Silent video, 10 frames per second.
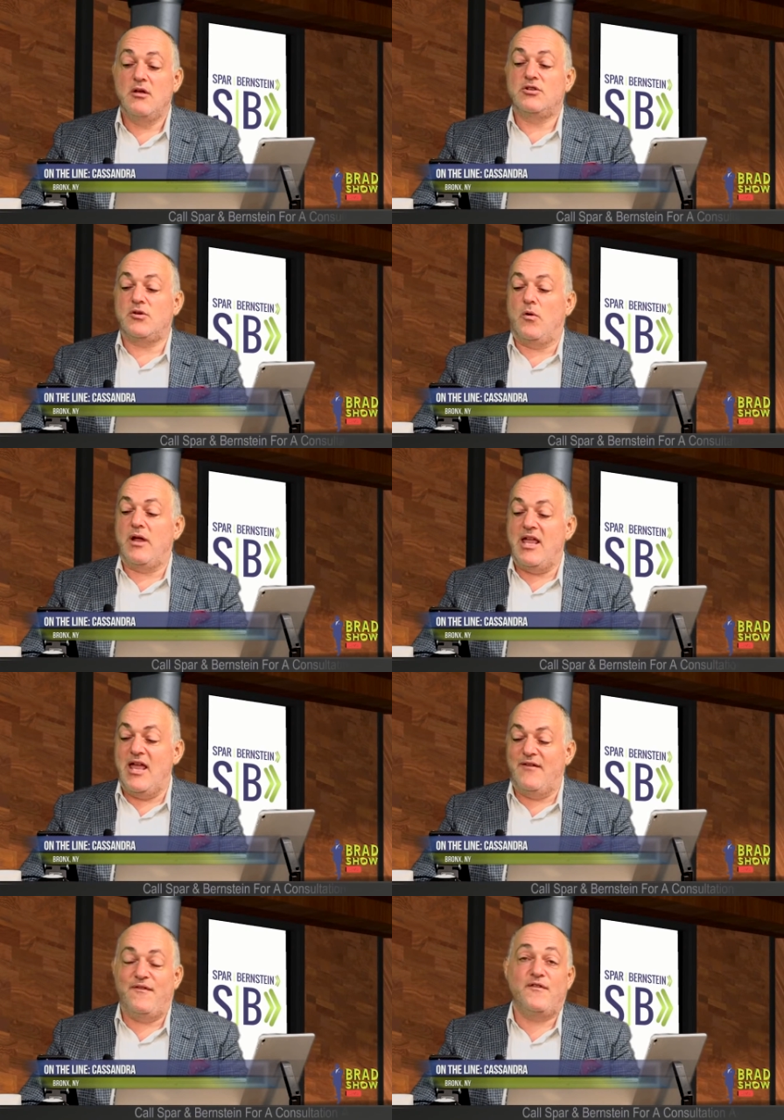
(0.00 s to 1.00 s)
So
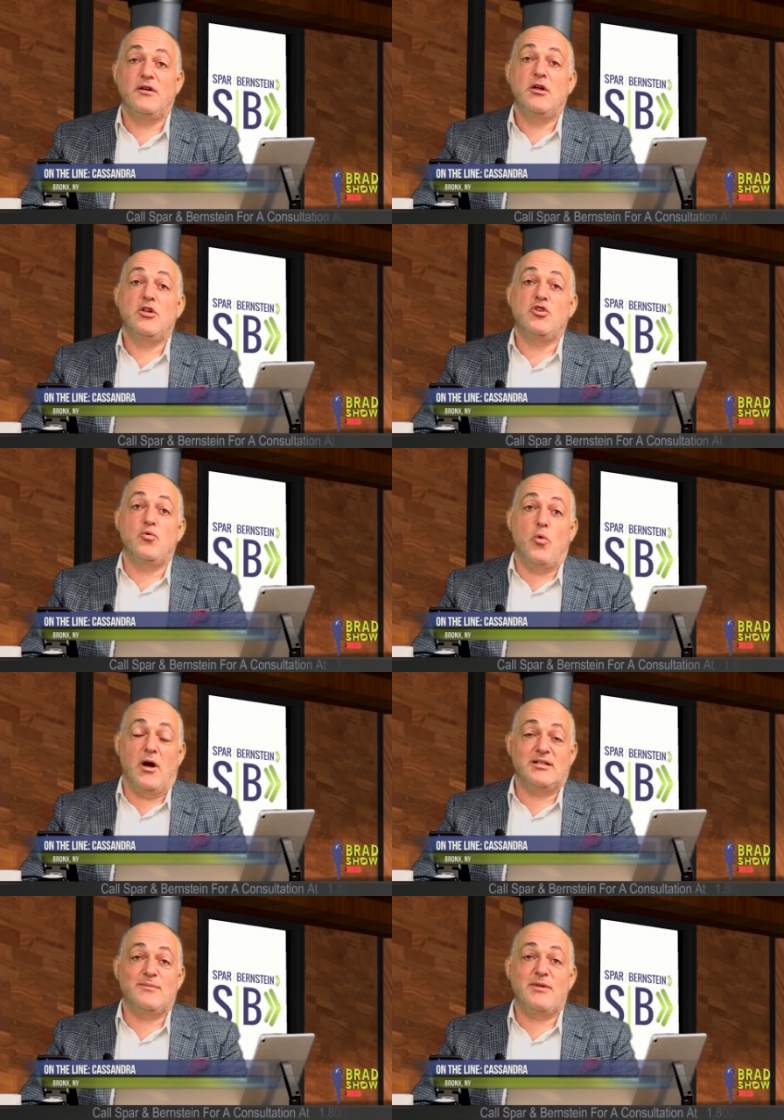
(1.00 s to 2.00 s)
if you
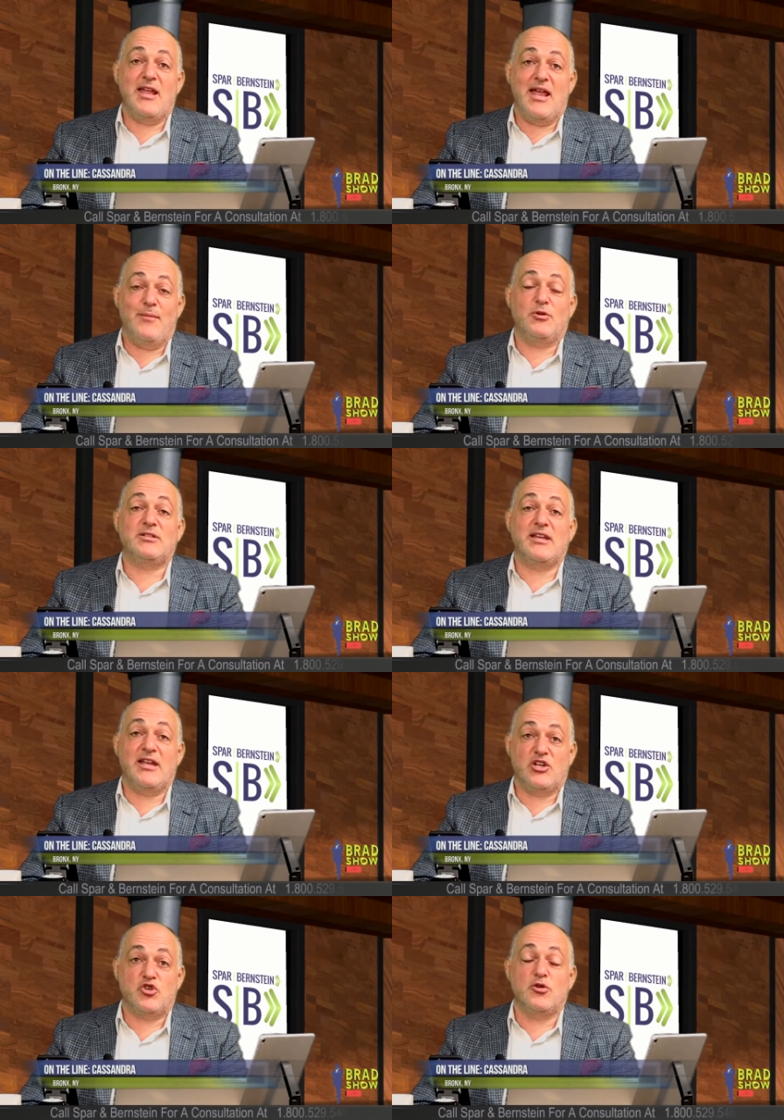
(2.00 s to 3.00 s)
want to be able to
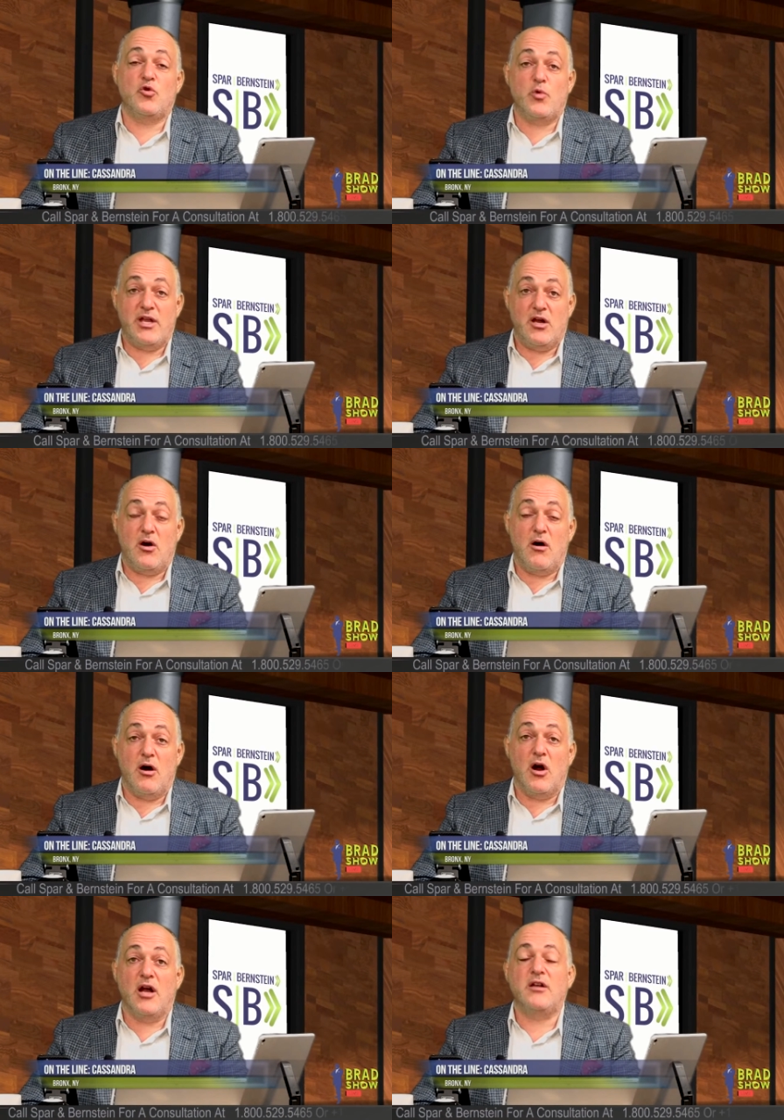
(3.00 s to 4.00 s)
get your green
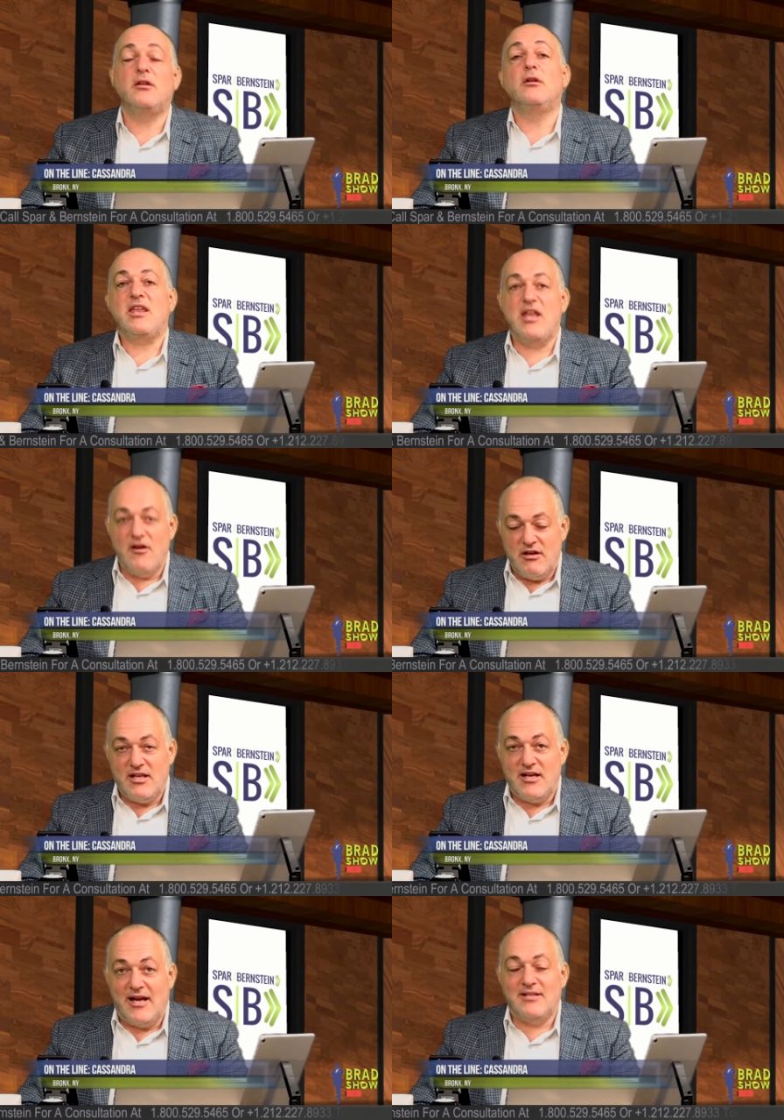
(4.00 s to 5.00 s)
card here in the
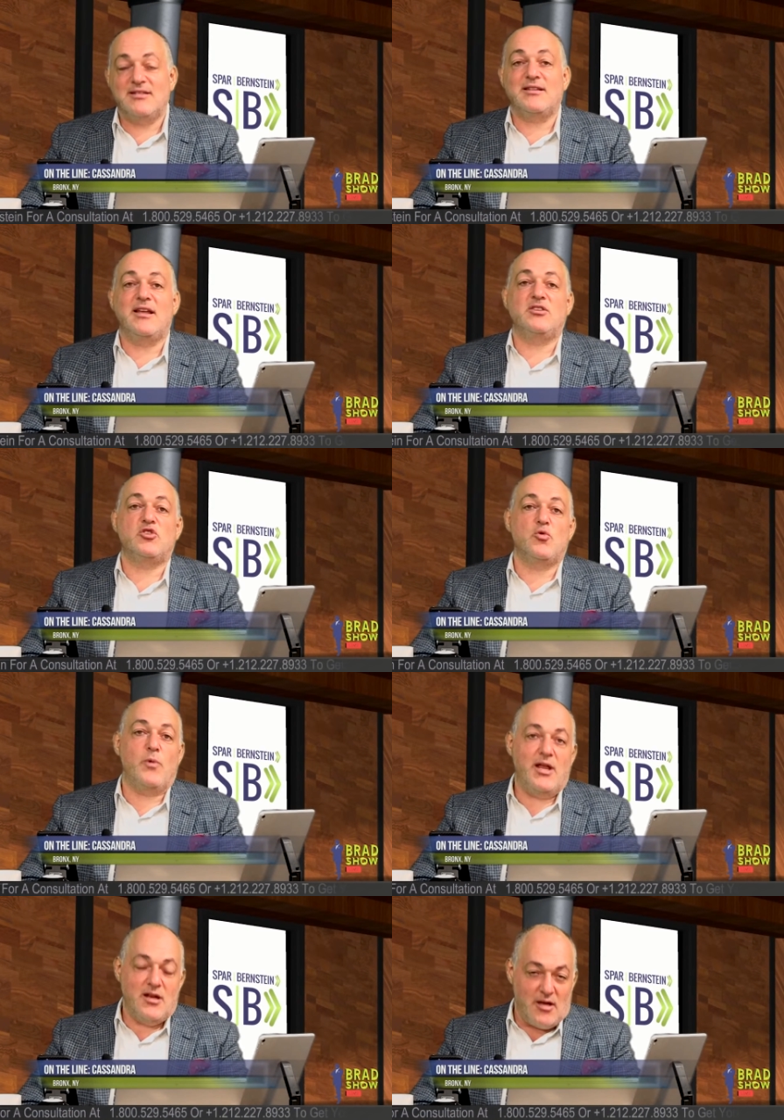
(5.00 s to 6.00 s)
United States, you
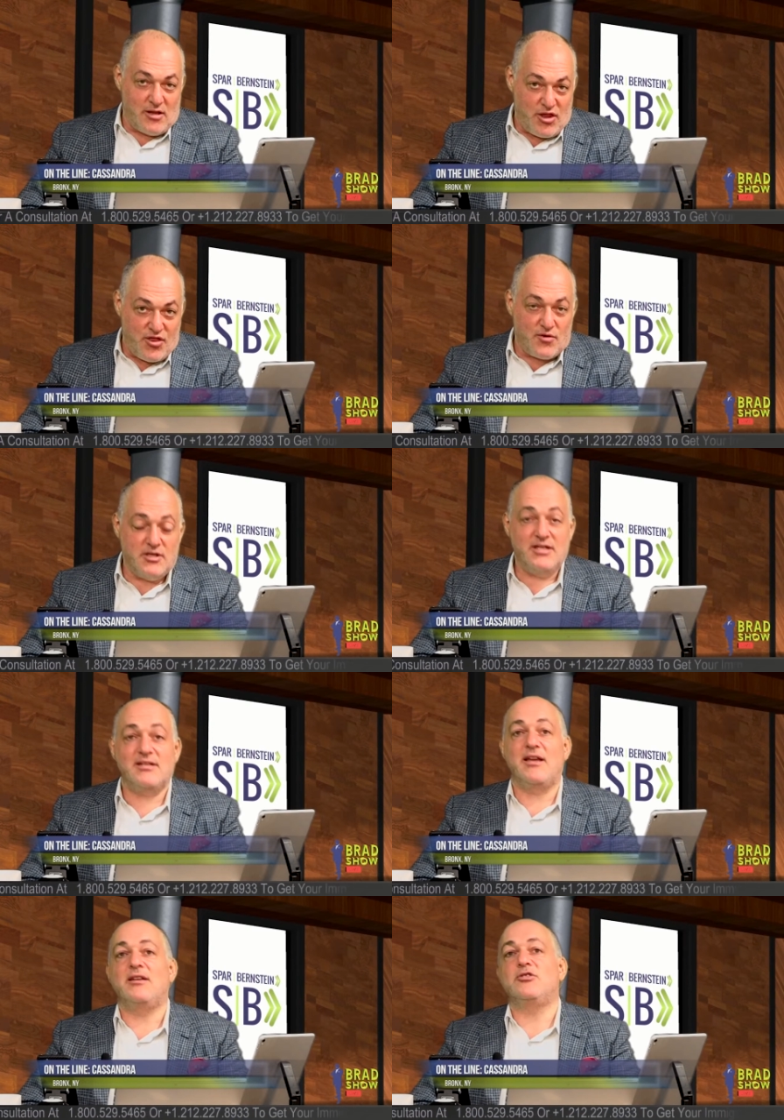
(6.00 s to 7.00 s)
wait another 30
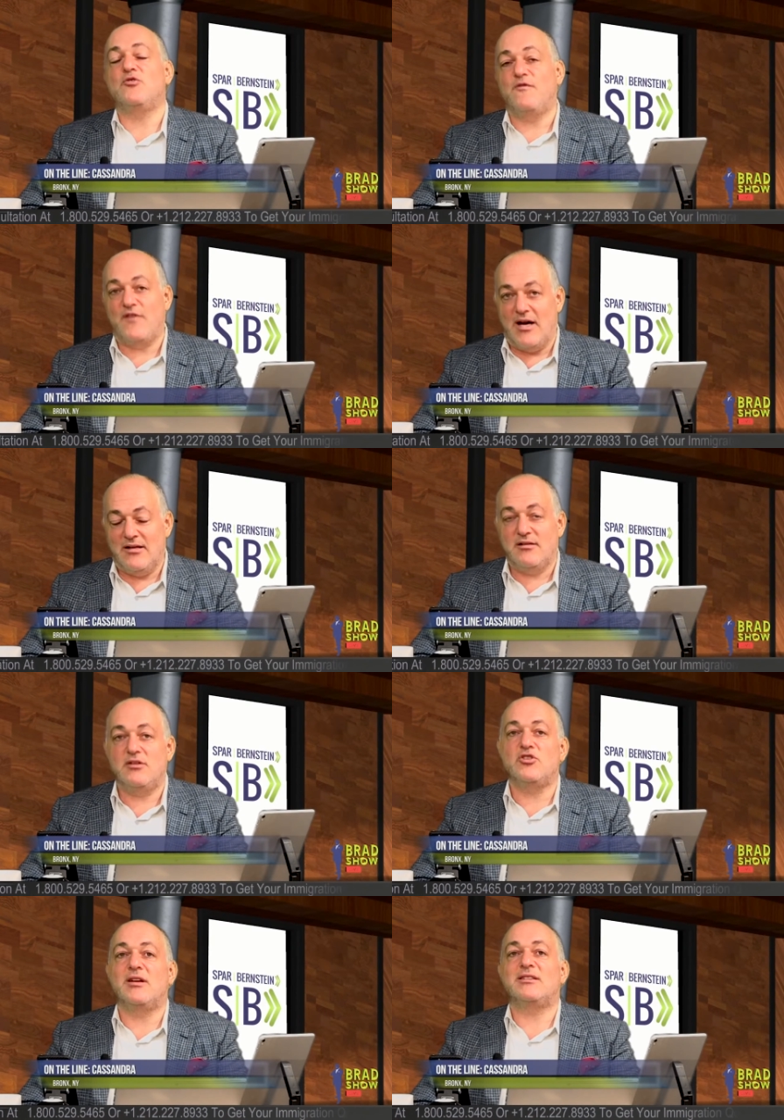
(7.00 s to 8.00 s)
days, you file an
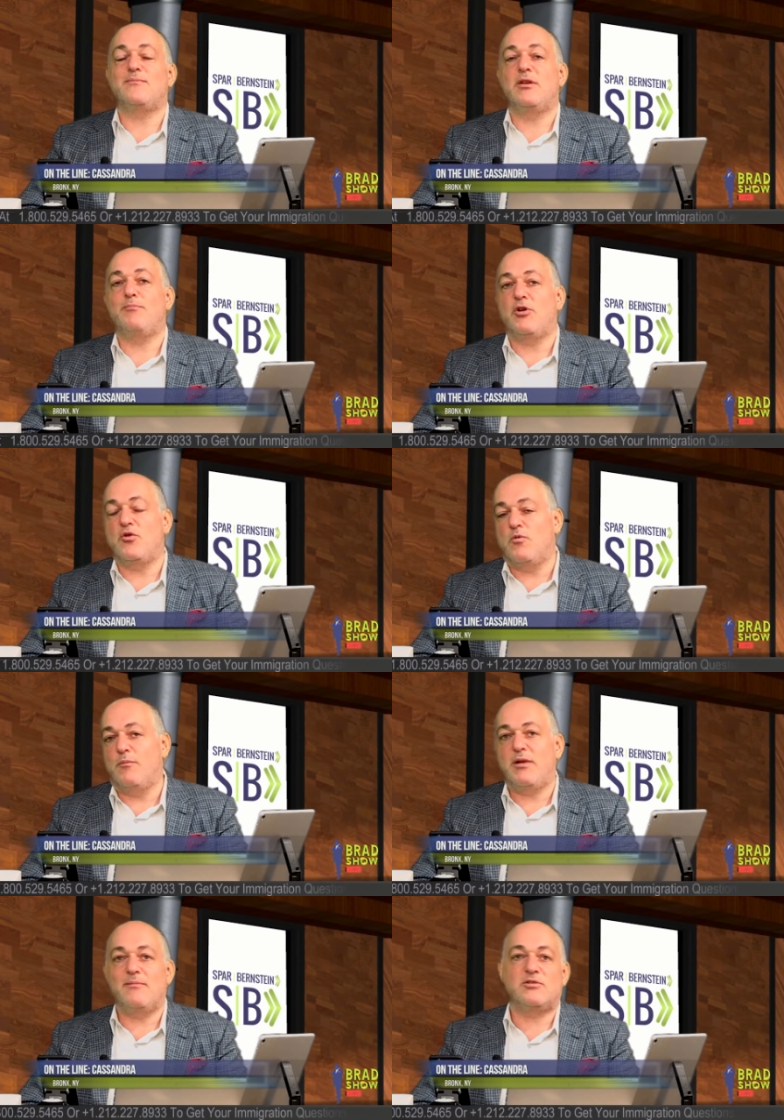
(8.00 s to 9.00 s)
adjustment, but you
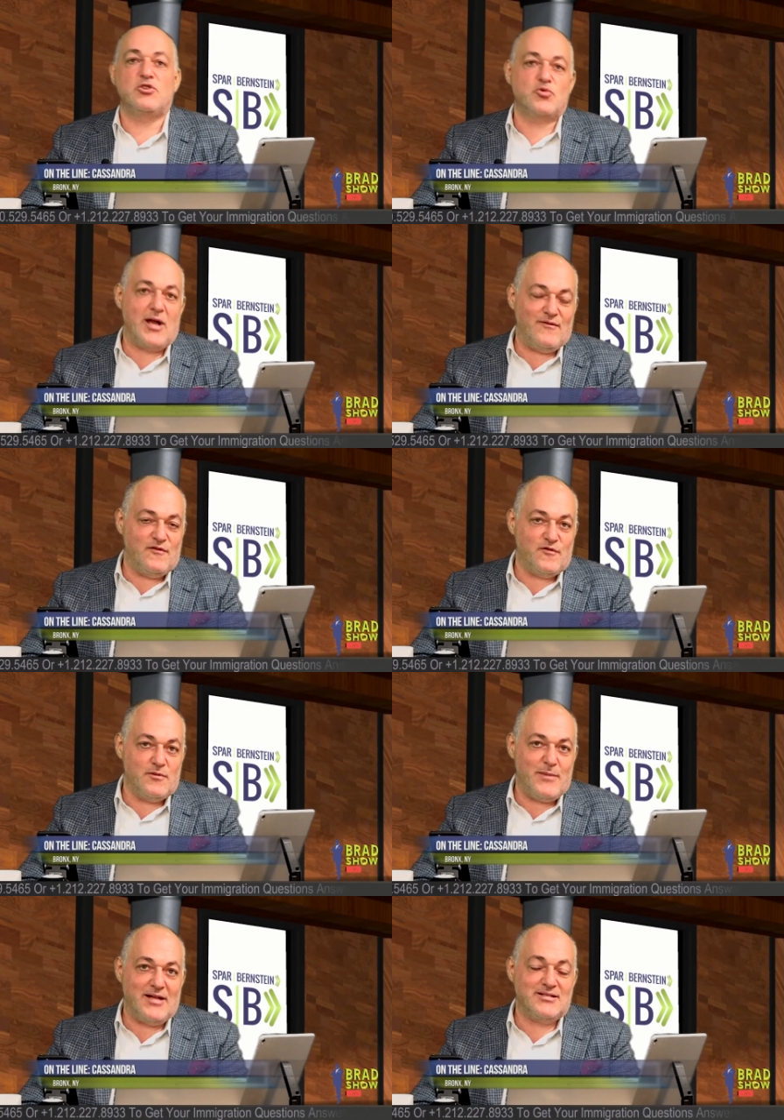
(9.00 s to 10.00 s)
won't be able to travel for
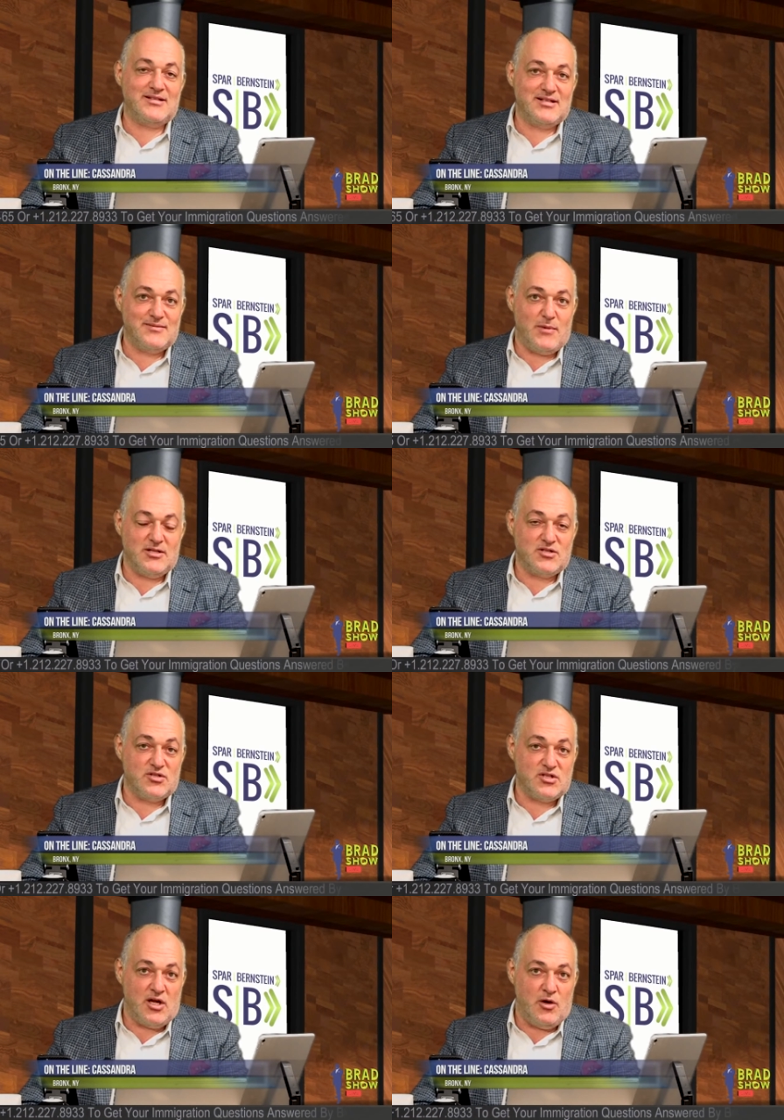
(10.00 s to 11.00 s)
about six months or
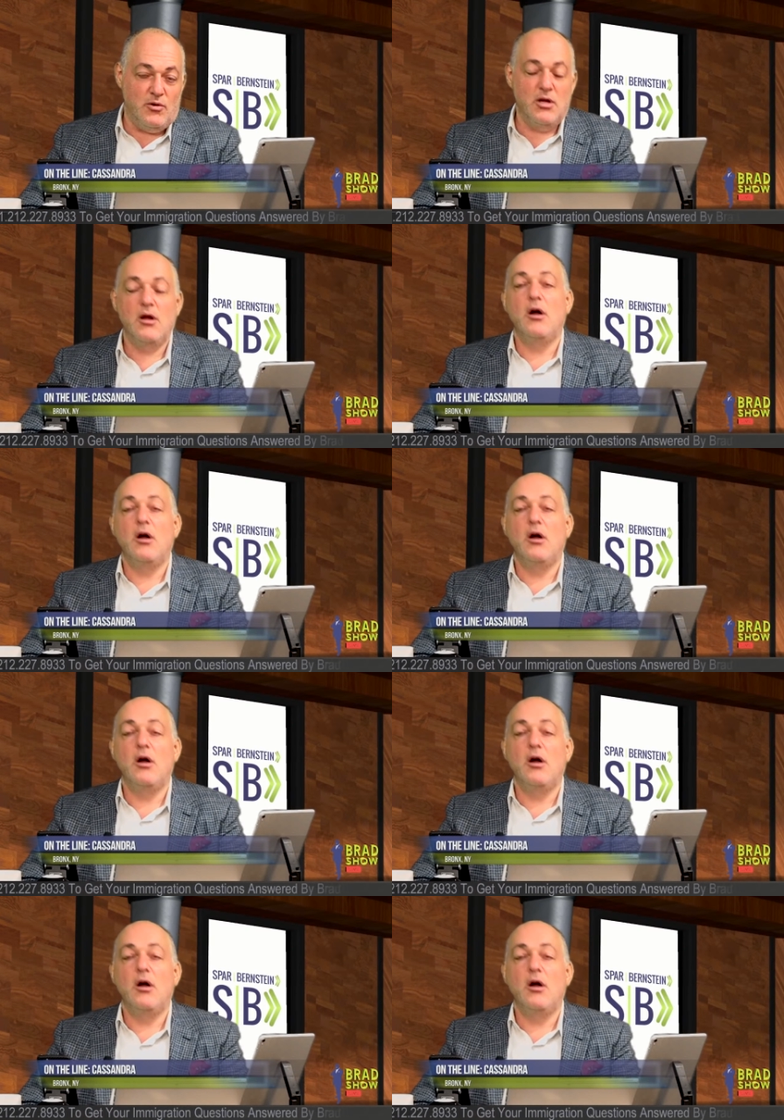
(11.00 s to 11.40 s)
so.